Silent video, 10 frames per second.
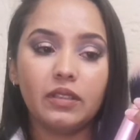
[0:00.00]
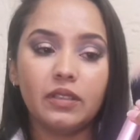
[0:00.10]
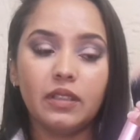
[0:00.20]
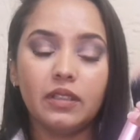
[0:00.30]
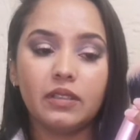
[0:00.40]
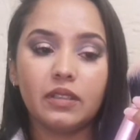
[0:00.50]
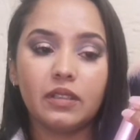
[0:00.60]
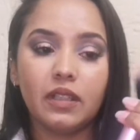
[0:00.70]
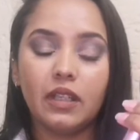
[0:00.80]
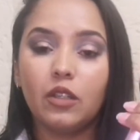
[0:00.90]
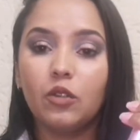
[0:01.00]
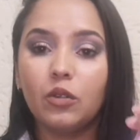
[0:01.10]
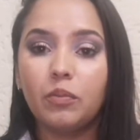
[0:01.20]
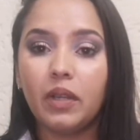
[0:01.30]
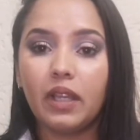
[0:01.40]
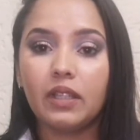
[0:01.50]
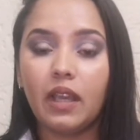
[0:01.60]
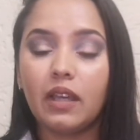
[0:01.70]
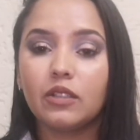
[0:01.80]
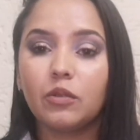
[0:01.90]
this is a really good brand
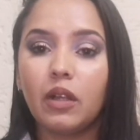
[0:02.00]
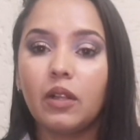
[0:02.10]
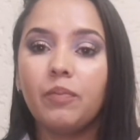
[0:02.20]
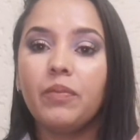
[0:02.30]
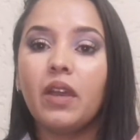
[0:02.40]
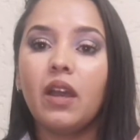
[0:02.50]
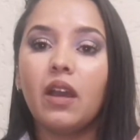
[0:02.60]
as well.